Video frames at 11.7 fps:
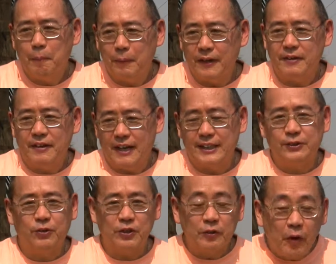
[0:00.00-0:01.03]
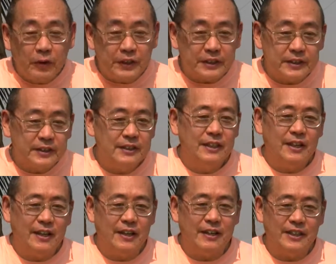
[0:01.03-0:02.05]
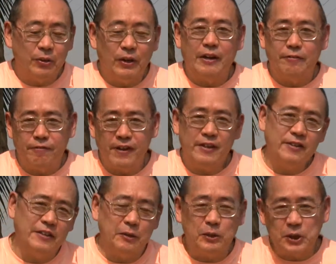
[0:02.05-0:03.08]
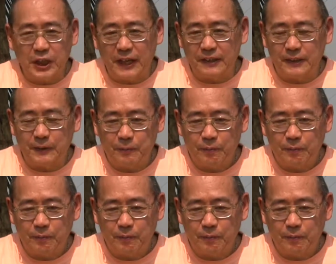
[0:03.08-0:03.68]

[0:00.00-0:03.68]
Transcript: But as for devotees, they will have faith and they will chant.